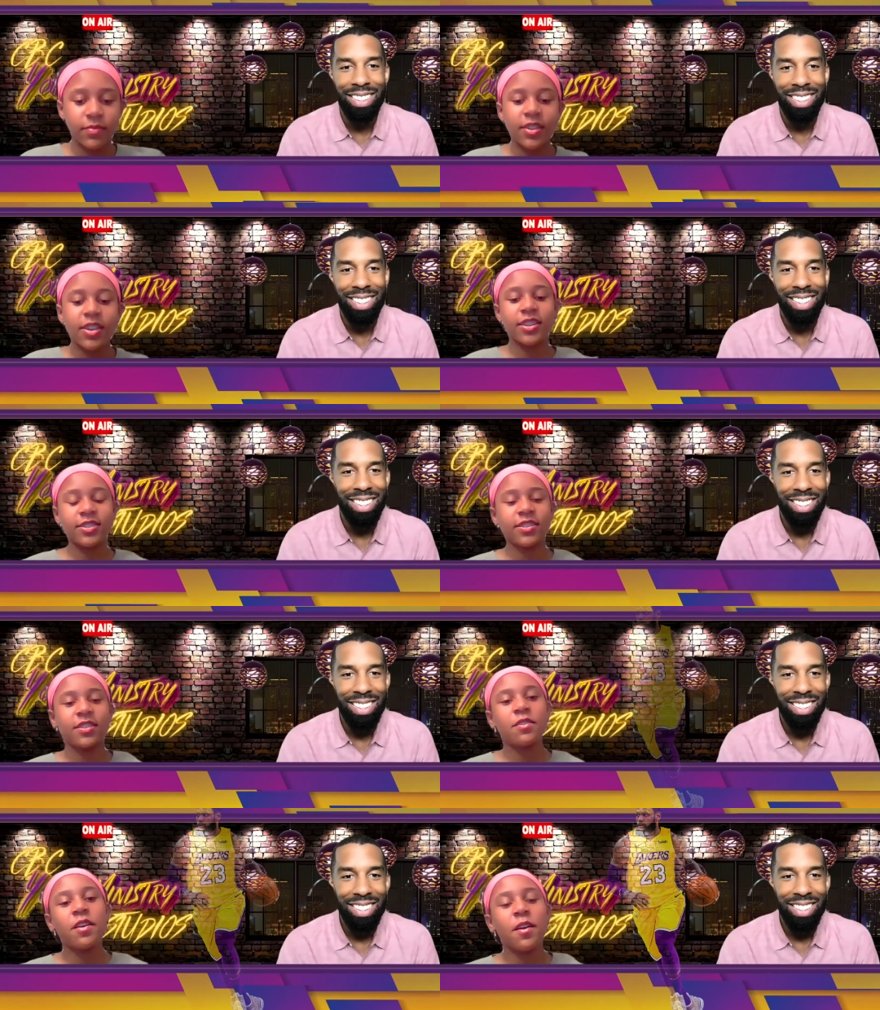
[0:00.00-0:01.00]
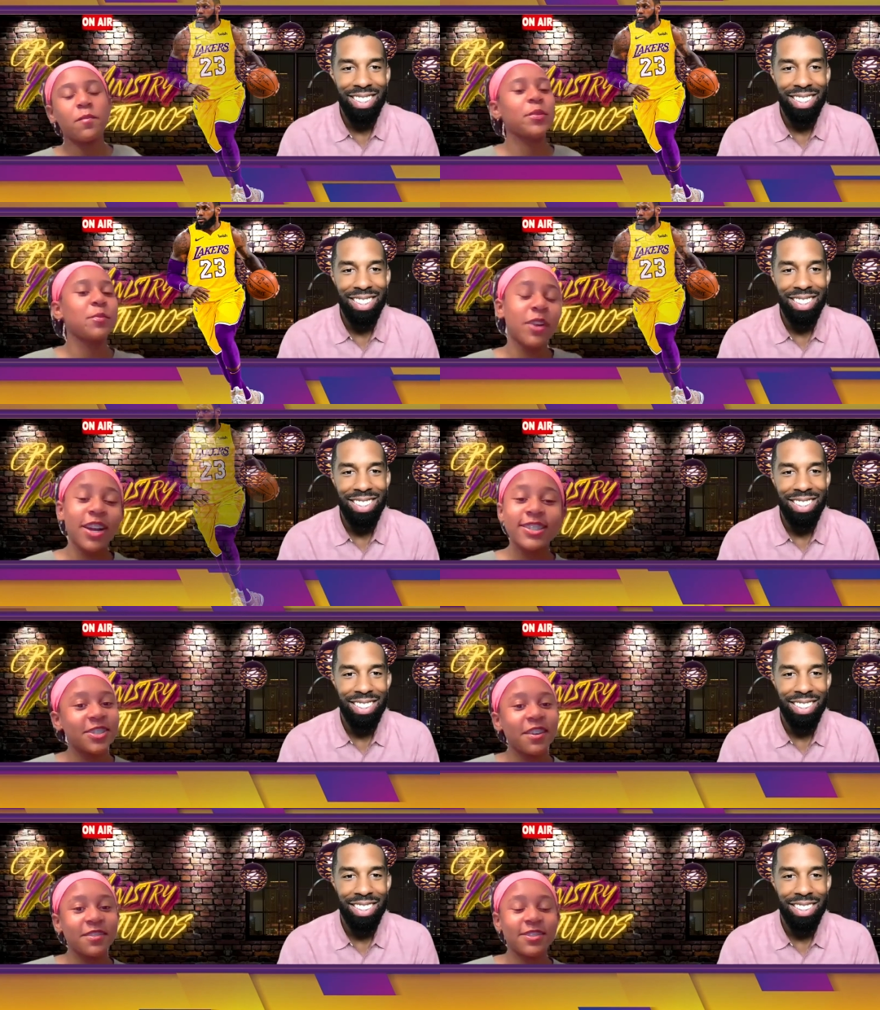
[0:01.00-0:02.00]
Speaker 1: Gotcha. Um, LeBron
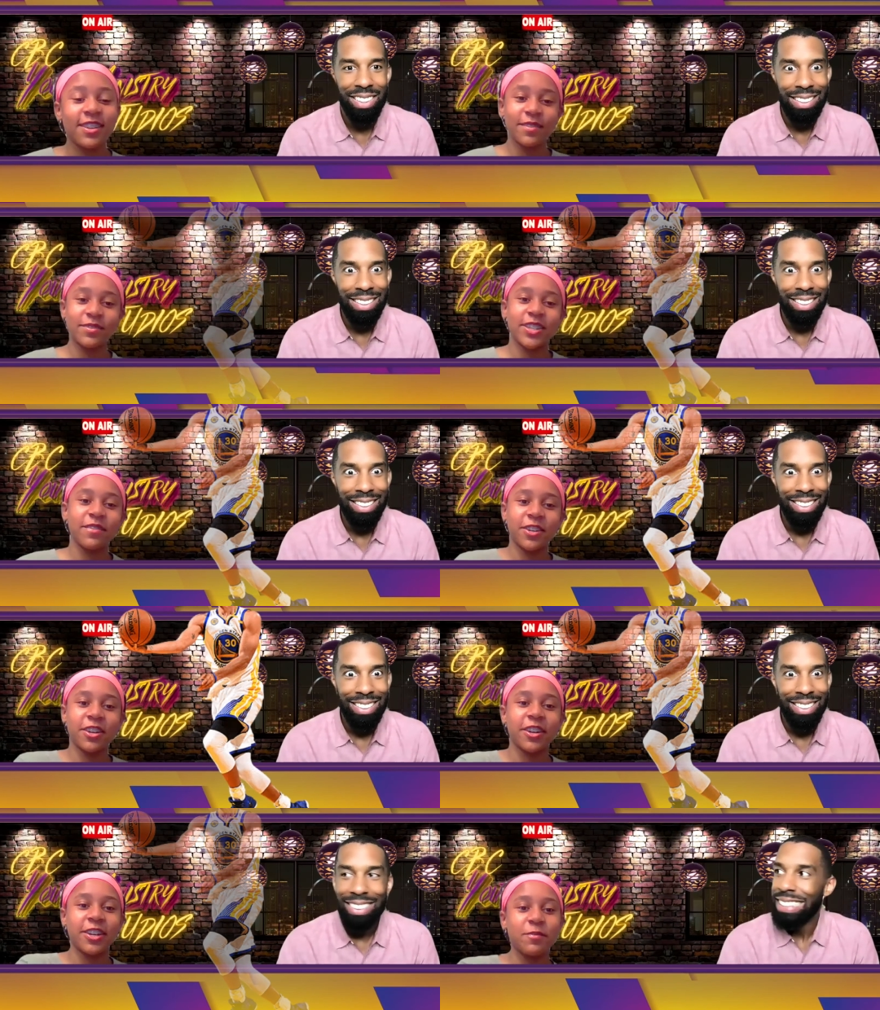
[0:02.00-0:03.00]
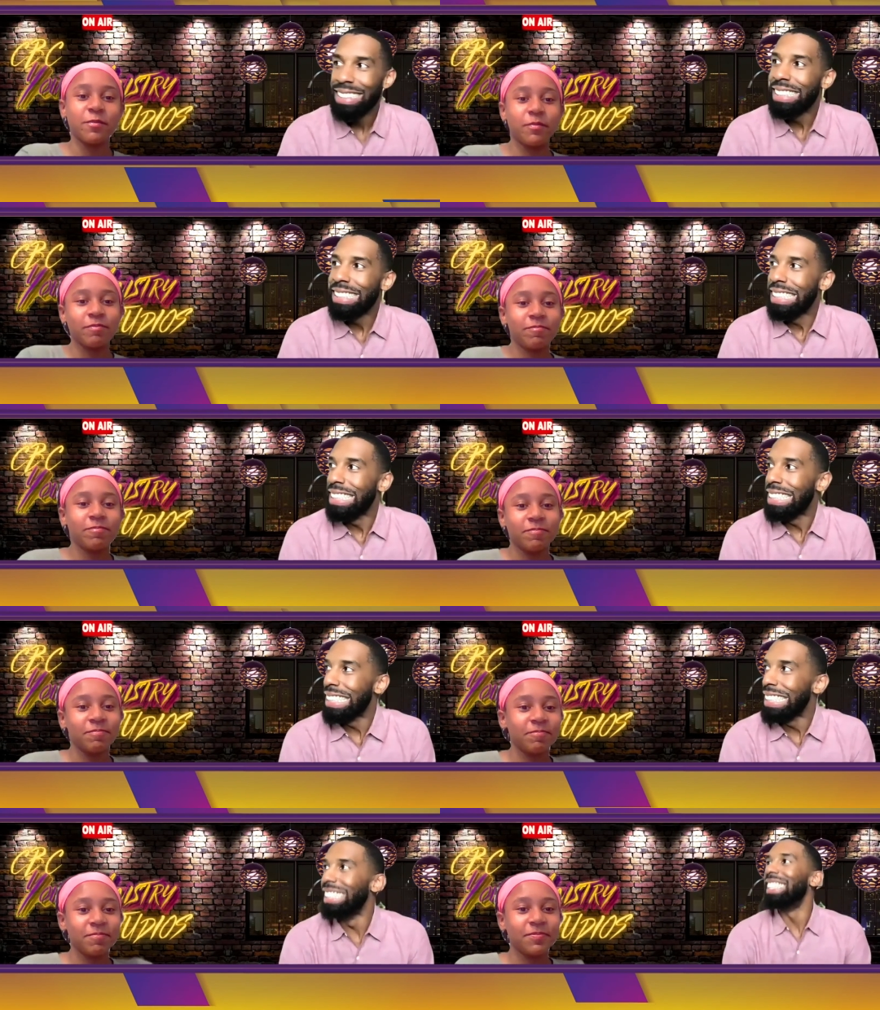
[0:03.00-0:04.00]
James or um, Stephen Curry?
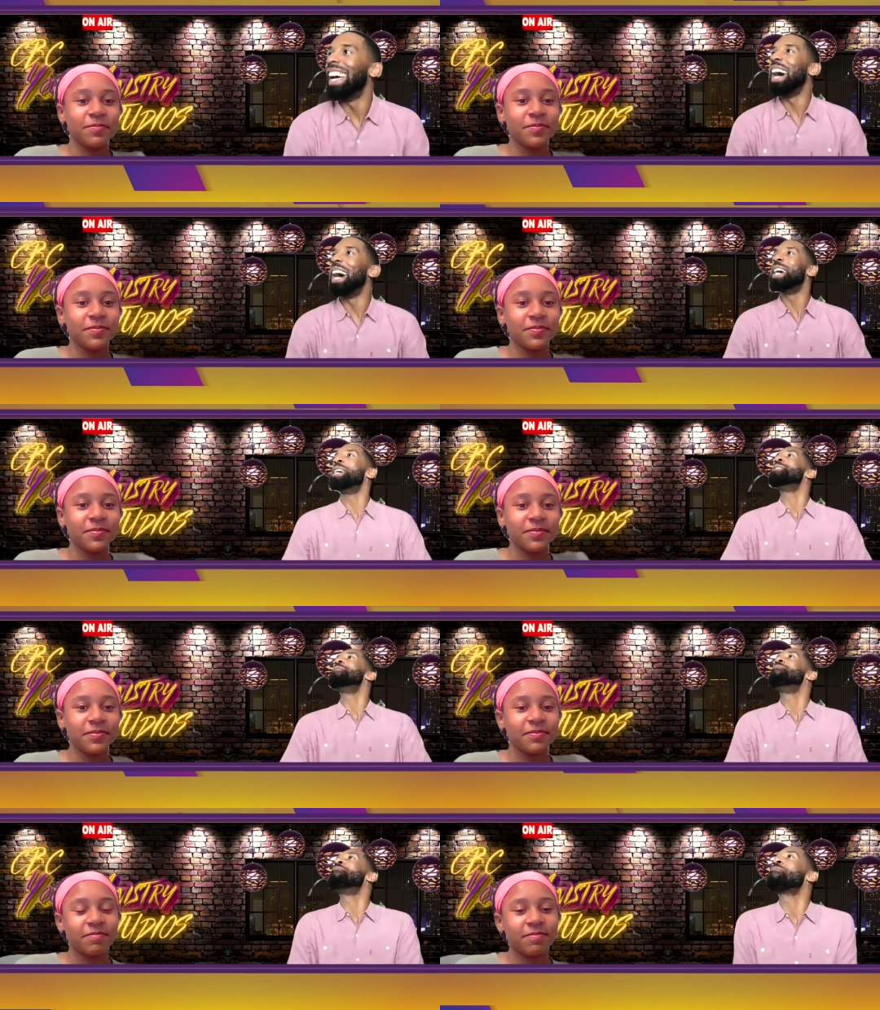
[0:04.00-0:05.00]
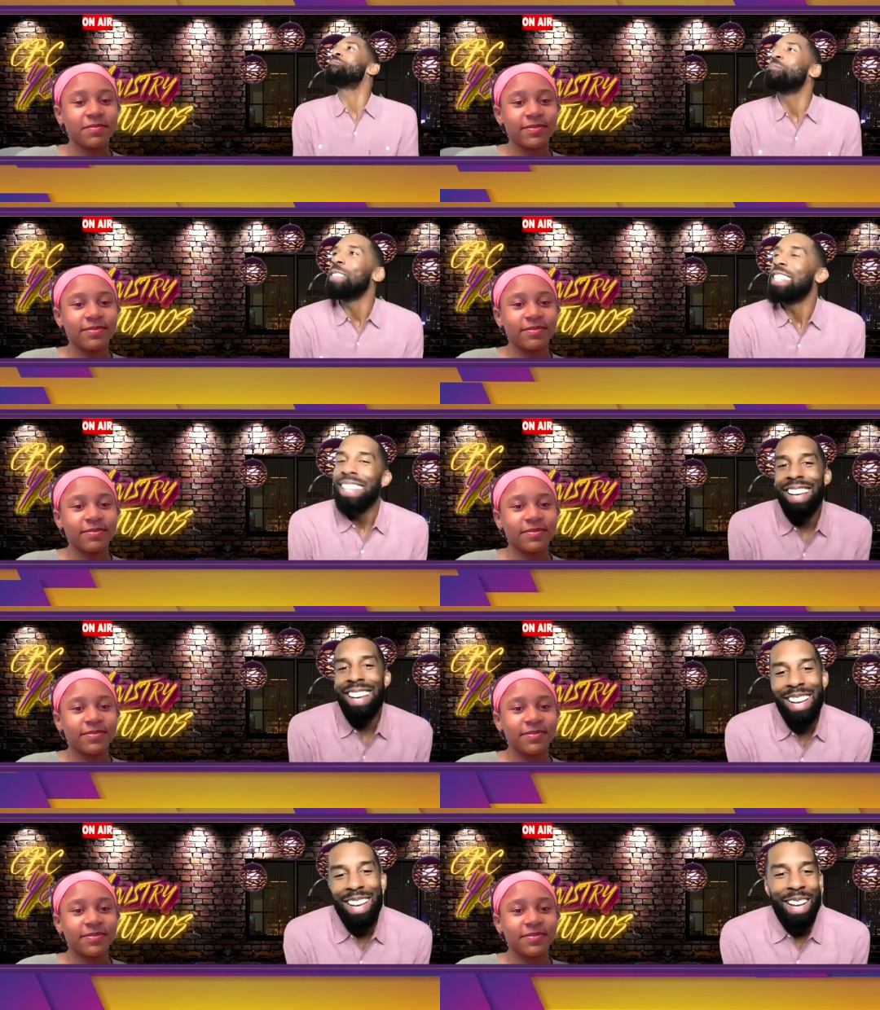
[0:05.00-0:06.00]
Speaker 2: Yeah. Um,
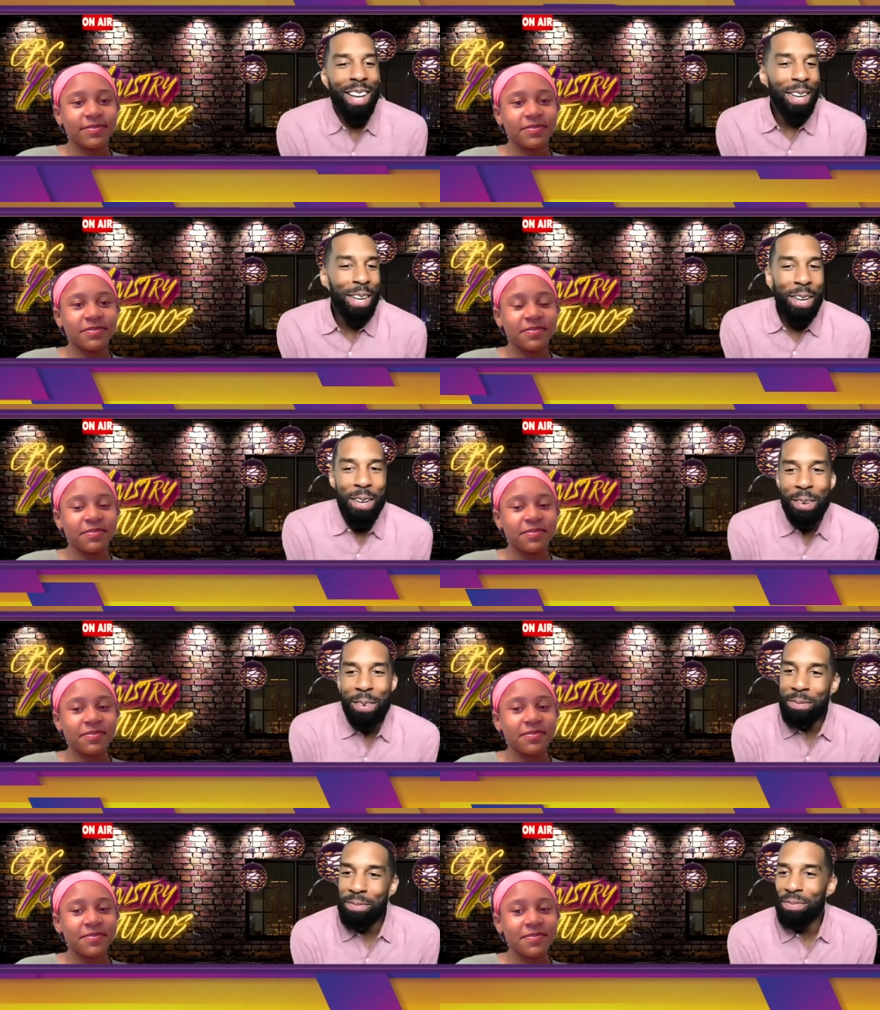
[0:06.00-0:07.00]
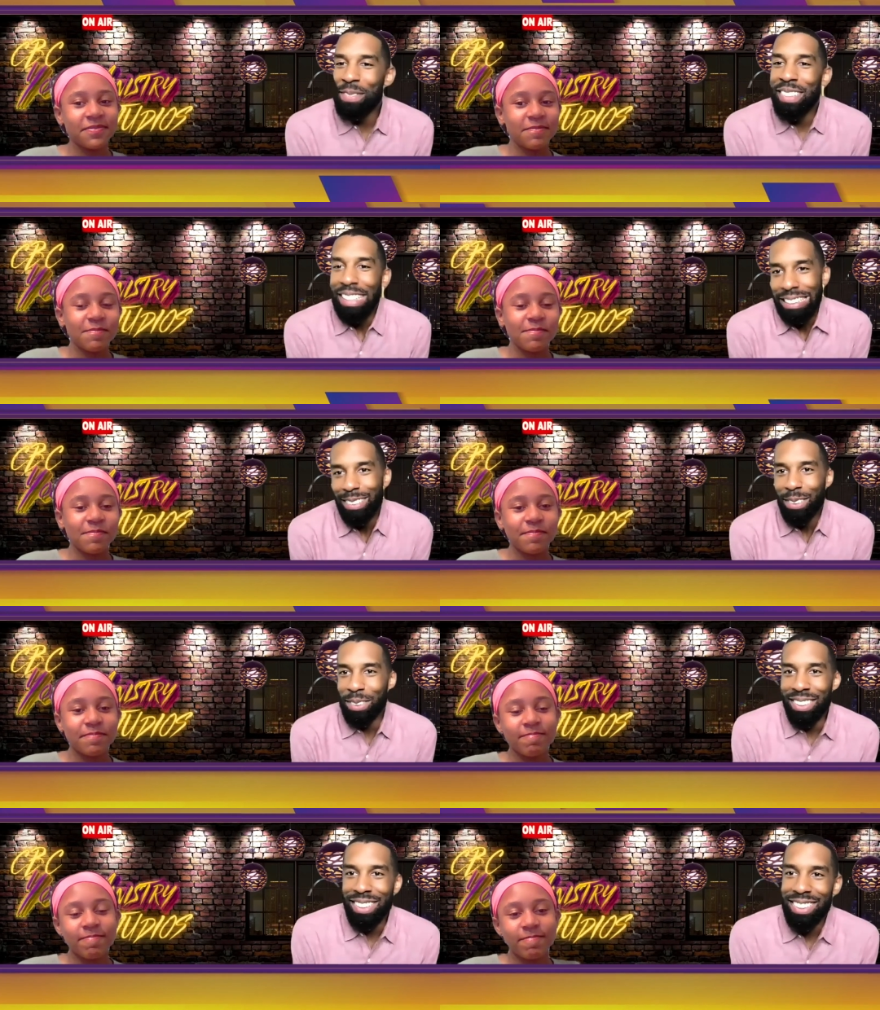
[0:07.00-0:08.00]
um,
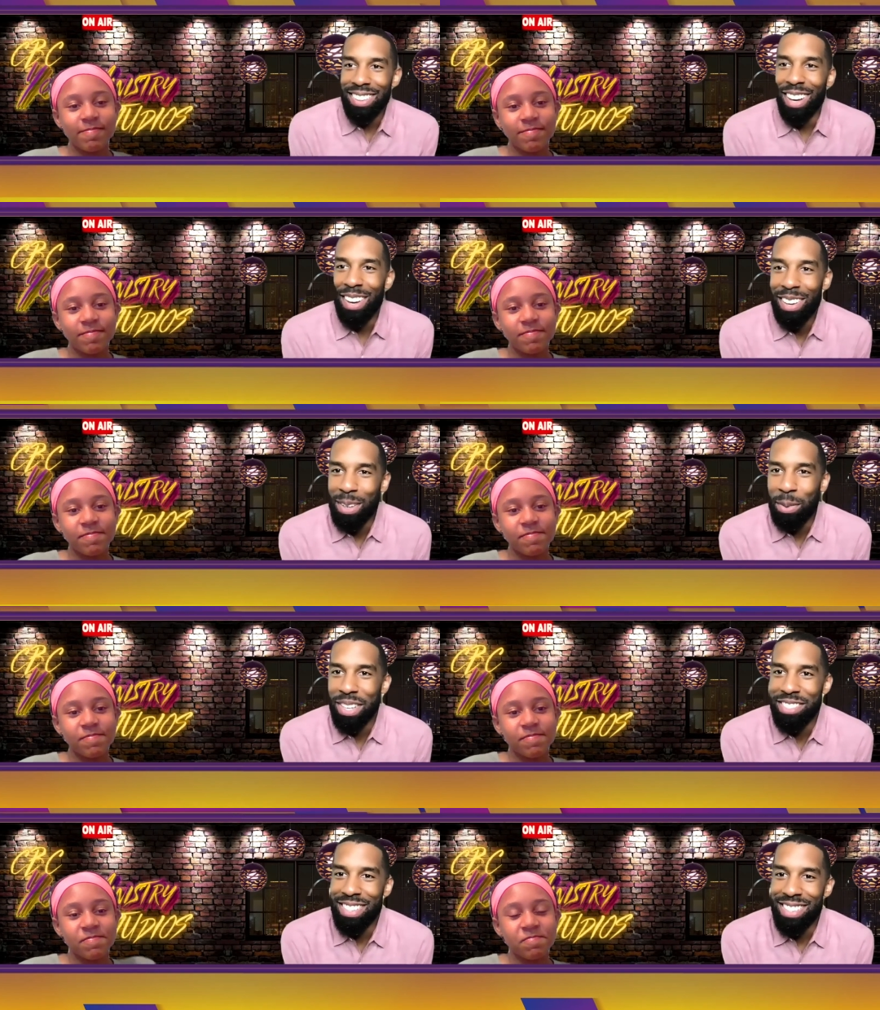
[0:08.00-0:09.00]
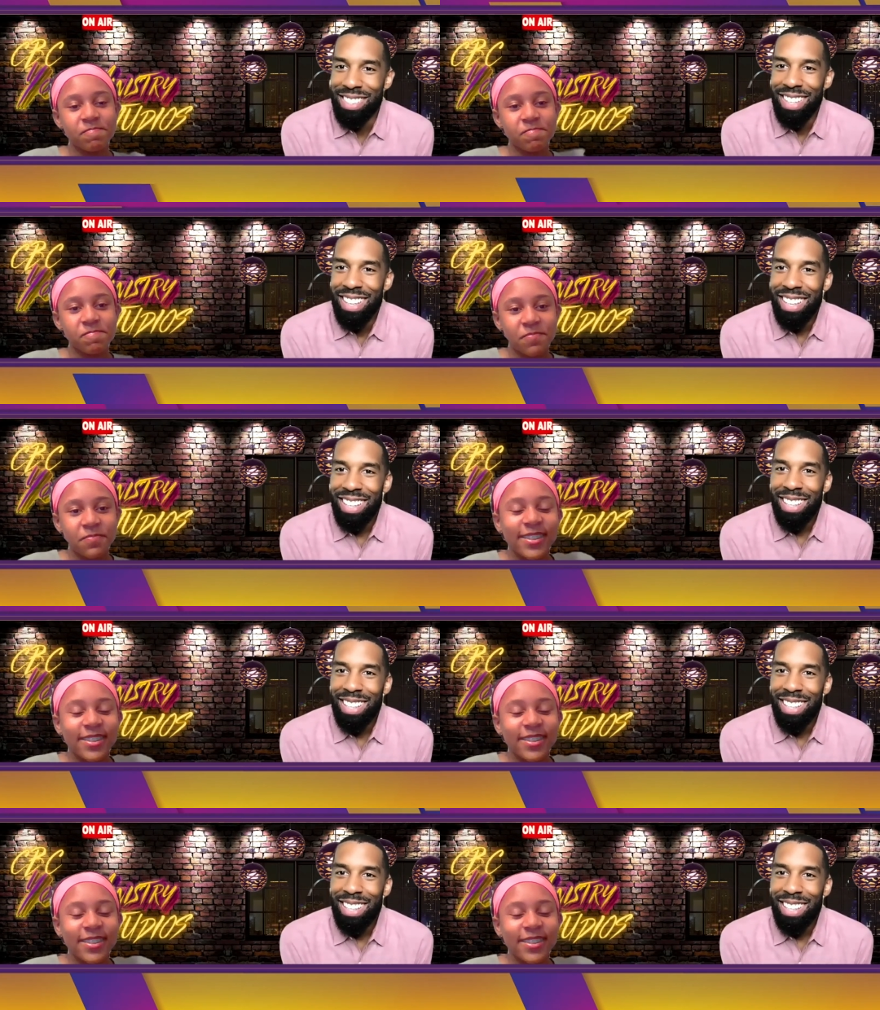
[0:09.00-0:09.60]
ooh, these are hard questions.